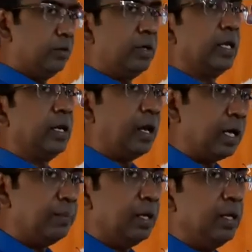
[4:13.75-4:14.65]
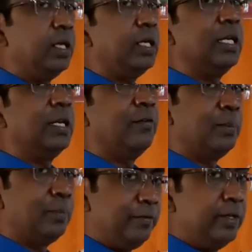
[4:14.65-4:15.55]
Okay, normally in
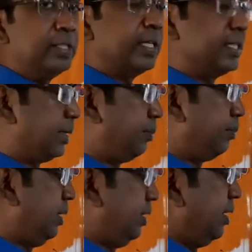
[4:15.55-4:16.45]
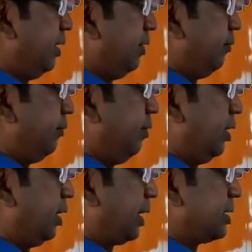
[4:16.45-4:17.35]
our previous example, we
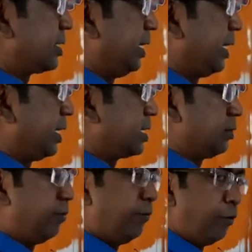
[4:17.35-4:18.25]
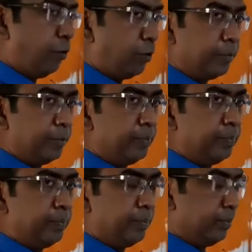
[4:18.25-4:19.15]
will consider as 4.
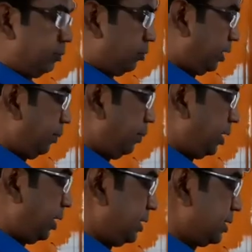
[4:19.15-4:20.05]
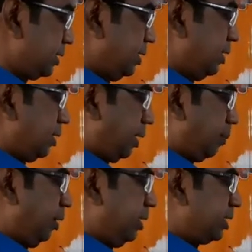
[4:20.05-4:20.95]
Okay, because
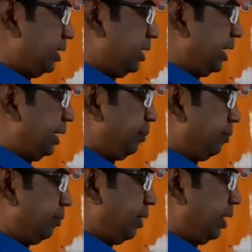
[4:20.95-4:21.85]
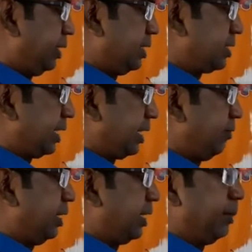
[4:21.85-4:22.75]
completion time minus
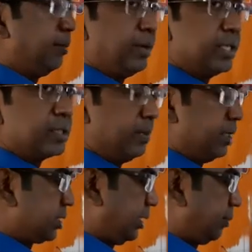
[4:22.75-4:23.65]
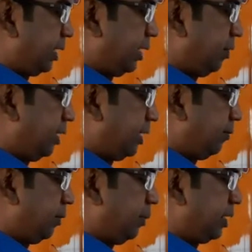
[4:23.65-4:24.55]
arrival time plus burst time. Arrival
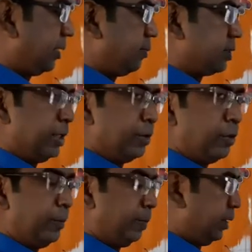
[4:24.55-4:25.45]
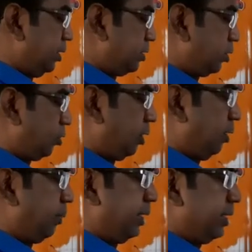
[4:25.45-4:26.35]
time will become 0. So
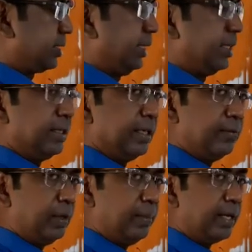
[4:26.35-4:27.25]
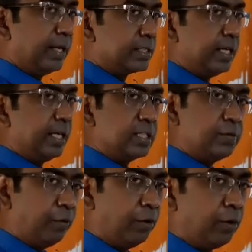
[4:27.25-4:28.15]
12 minus 8, it will be considered
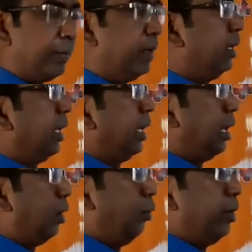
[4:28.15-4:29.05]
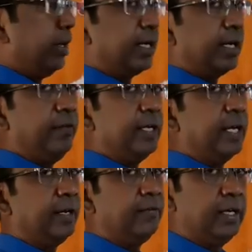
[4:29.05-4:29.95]
as 4. Now we are having
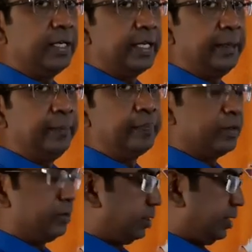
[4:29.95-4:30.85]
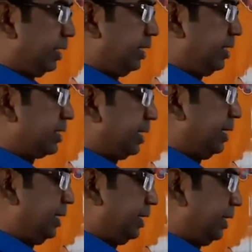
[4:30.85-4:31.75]
arrival time. So that is
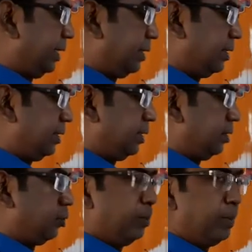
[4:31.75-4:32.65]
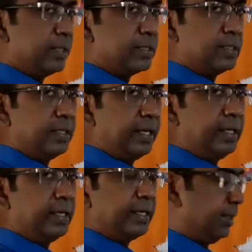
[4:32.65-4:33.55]
added here. 2 plus
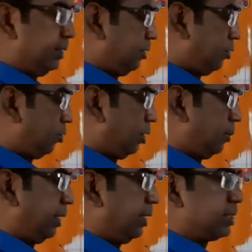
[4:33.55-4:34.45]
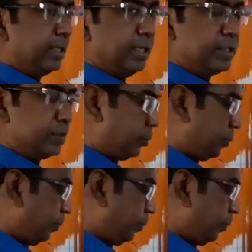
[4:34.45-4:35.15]
8, 10. 12 minus 10 is 2.